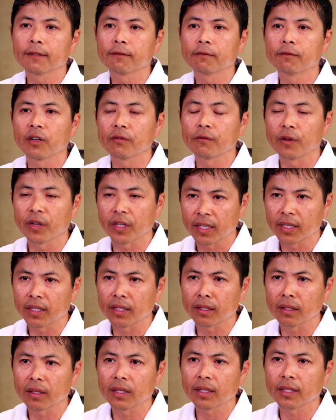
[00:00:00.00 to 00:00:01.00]
for
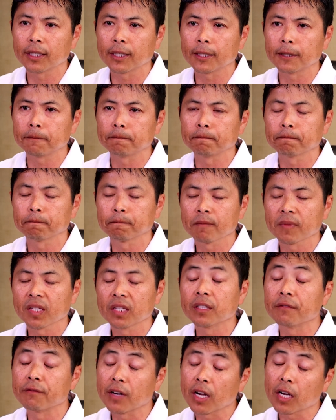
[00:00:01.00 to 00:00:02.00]

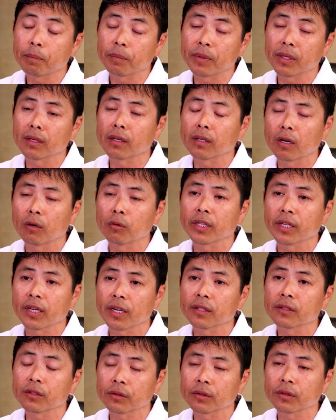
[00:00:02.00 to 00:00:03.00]
developing colon
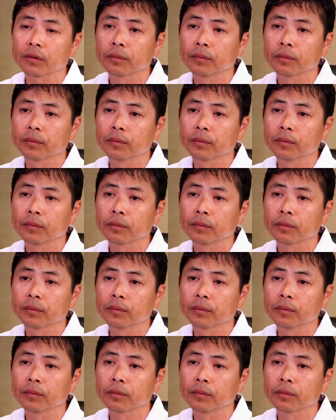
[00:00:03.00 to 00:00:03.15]
cancer.